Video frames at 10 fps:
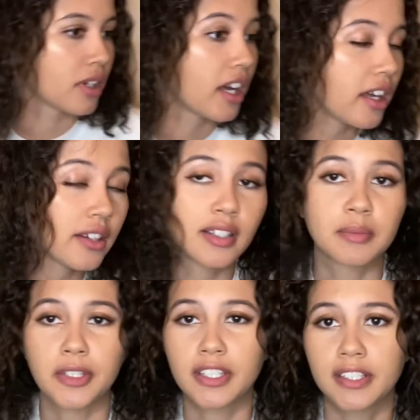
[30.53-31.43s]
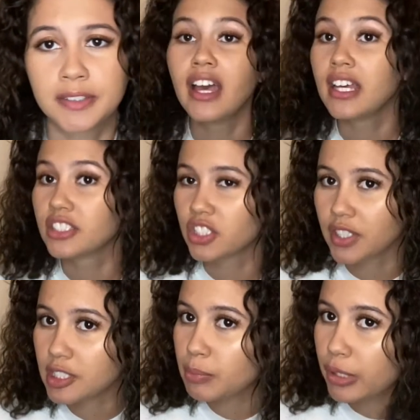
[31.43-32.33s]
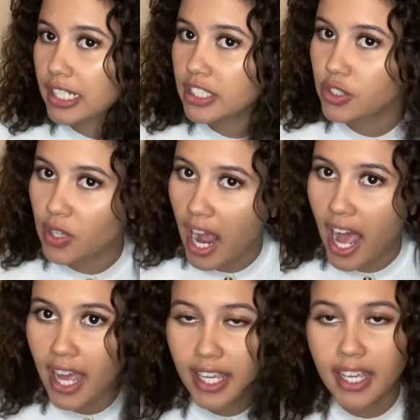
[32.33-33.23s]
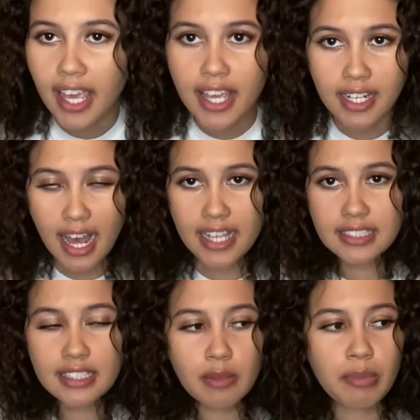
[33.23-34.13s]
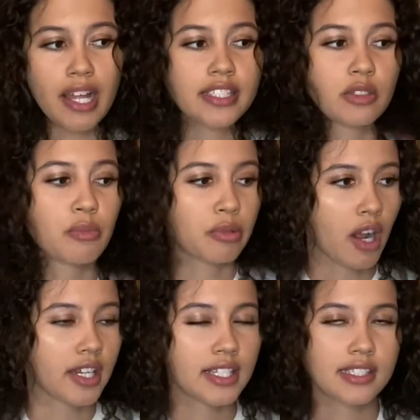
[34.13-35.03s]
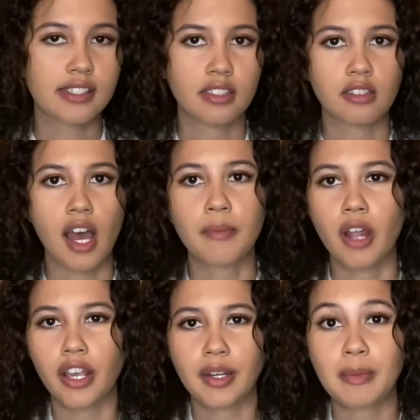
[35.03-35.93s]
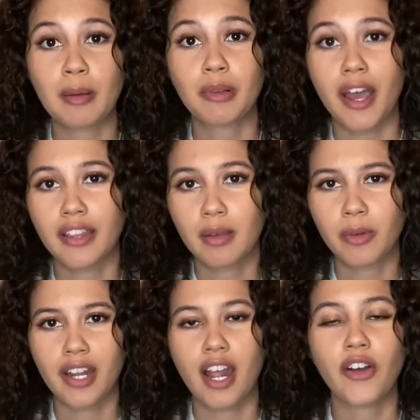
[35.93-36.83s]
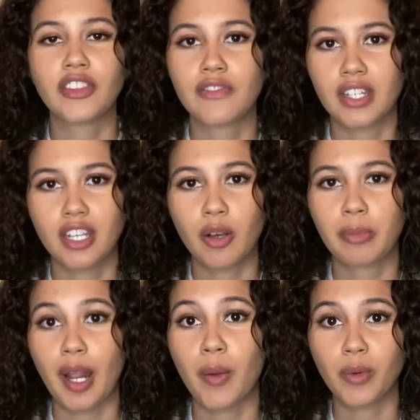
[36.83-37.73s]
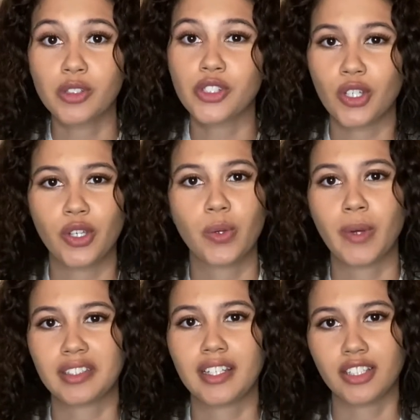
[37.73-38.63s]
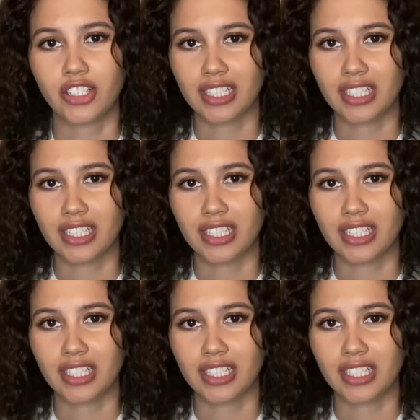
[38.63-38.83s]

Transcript: Wow, I'm good. So it's pretty dry and I did apply some products. I'm not going to be applying them right now in the video, but I will show you what they look